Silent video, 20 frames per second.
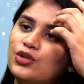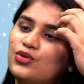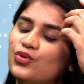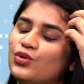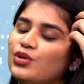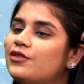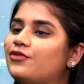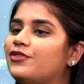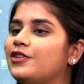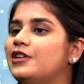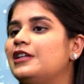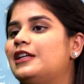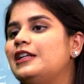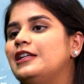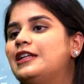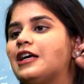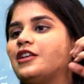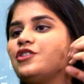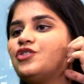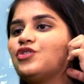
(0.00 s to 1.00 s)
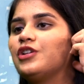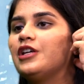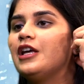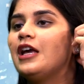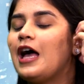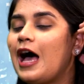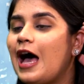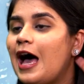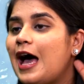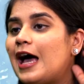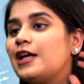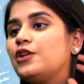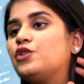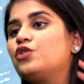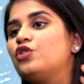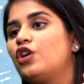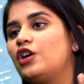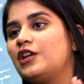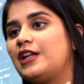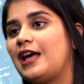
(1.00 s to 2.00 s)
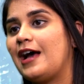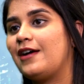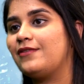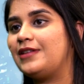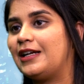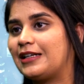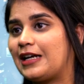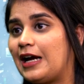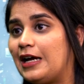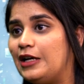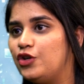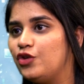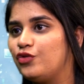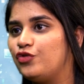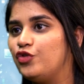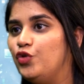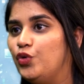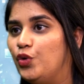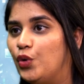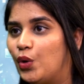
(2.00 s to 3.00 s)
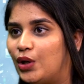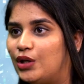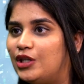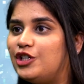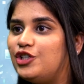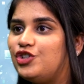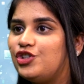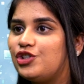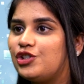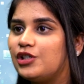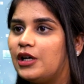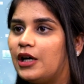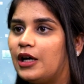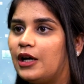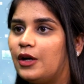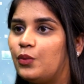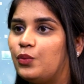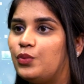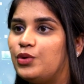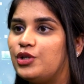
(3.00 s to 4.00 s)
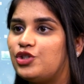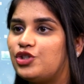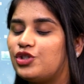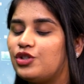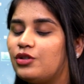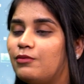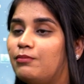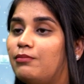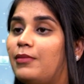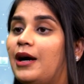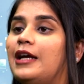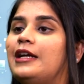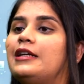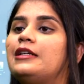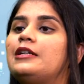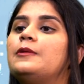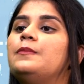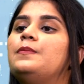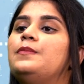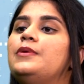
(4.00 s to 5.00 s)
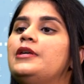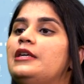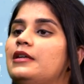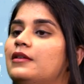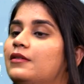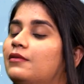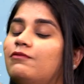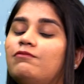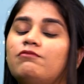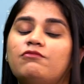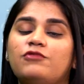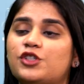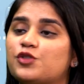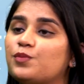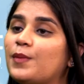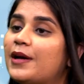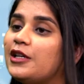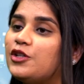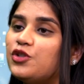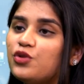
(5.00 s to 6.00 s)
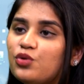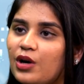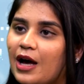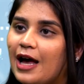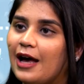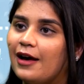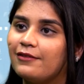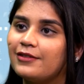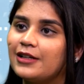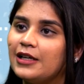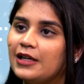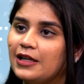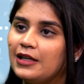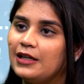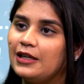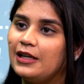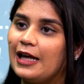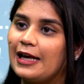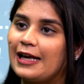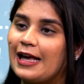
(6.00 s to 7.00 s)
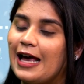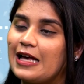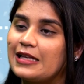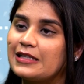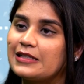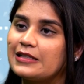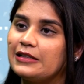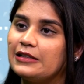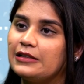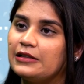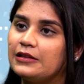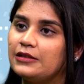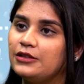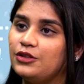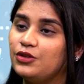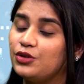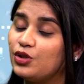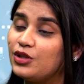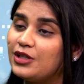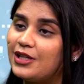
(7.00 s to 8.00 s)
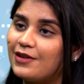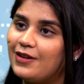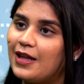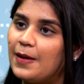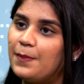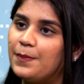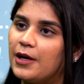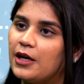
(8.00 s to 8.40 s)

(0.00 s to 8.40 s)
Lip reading: to a different industry. I do not have that kind of knowledge which might you have, like as a developer.